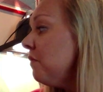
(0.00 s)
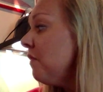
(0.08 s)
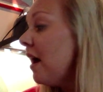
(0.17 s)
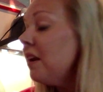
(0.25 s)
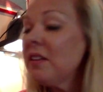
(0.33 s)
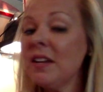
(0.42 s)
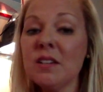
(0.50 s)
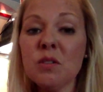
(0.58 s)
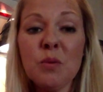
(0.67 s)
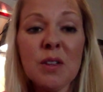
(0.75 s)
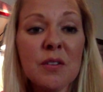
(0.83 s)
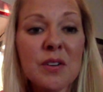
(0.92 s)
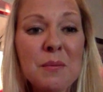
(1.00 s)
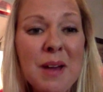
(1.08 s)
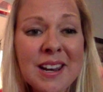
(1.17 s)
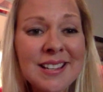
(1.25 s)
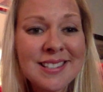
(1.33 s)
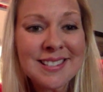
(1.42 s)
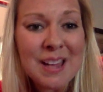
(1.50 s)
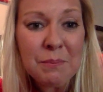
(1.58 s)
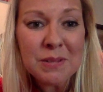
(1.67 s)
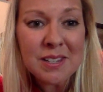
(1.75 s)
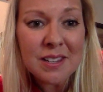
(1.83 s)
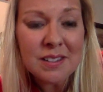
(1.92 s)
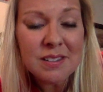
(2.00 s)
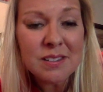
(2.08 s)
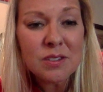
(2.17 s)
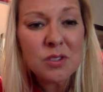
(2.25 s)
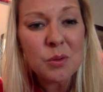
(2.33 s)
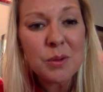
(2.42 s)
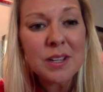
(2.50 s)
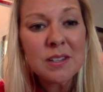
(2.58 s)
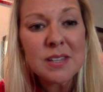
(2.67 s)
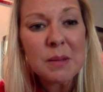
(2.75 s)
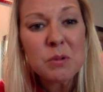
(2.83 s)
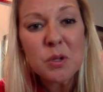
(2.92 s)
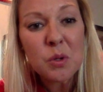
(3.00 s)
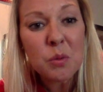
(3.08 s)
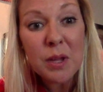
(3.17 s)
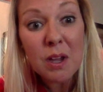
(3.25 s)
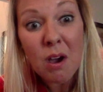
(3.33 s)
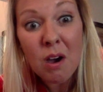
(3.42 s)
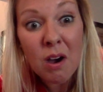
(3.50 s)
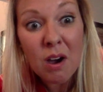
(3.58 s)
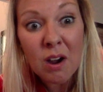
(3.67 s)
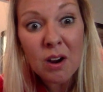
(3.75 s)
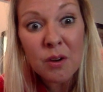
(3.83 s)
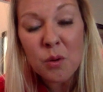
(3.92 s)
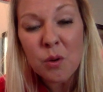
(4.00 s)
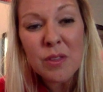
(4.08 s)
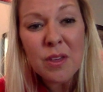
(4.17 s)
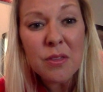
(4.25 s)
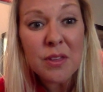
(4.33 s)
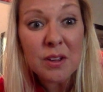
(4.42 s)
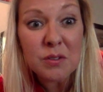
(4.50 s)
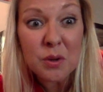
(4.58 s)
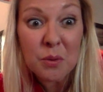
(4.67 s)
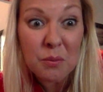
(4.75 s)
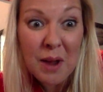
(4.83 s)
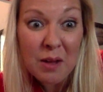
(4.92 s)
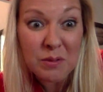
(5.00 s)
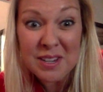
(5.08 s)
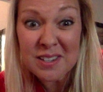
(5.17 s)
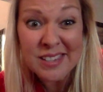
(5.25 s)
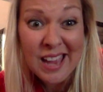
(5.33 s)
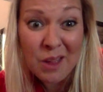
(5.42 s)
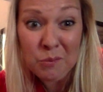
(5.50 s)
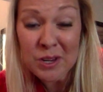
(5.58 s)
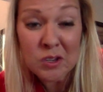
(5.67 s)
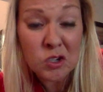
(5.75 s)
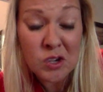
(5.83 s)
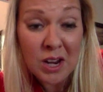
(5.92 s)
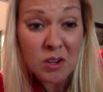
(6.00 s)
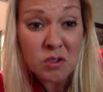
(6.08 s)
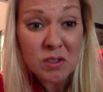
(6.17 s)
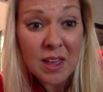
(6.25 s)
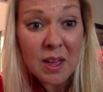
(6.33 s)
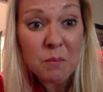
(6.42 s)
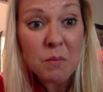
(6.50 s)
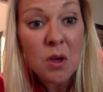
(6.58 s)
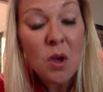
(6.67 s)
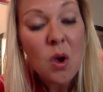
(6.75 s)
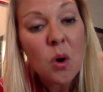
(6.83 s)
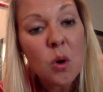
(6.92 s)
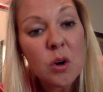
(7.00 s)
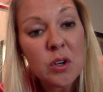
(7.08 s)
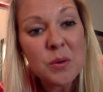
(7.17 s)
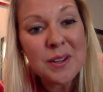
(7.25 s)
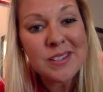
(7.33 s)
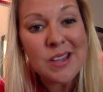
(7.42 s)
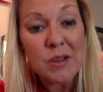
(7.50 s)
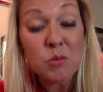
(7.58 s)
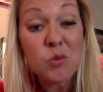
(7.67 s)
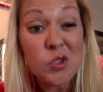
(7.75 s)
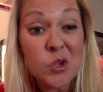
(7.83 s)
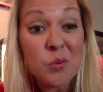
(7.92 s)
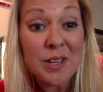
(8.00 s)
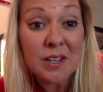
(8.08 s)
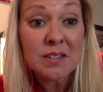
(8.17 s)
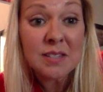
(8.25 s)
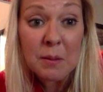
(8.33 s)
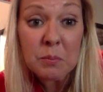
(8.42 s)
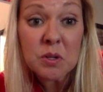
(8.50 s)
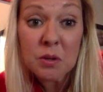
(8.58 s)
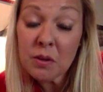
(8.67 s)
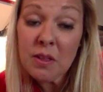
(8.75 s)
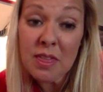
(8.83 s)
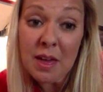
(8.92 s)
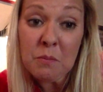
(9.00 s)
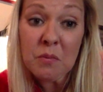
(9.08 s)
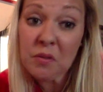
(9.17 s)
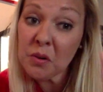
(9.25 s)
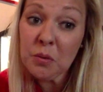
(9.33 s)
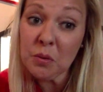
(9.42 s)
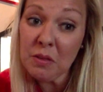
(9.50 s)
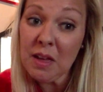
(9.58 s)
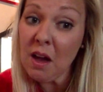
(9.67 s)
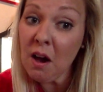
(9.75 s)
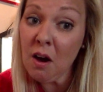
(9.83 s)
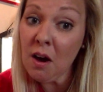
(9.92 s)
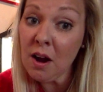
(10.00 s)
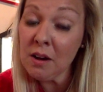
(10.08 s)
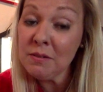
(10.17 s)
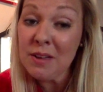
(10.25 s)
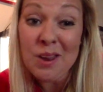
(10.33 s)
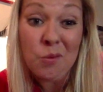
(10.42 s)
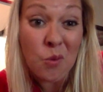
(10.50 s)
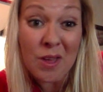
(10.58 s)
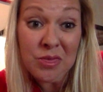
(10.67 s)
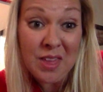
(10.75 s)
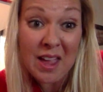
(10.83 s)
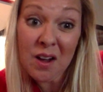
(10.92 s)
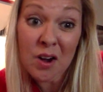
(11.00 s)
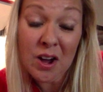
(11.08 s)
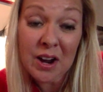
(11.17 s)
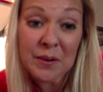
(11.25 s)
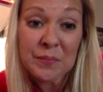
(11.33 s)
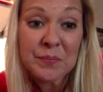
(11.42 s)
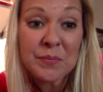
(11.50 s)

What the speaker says: finally, as we learn about acceptance, do we accept who we are or the things around us? Can we change them, or do we accept them for who they are and what they are?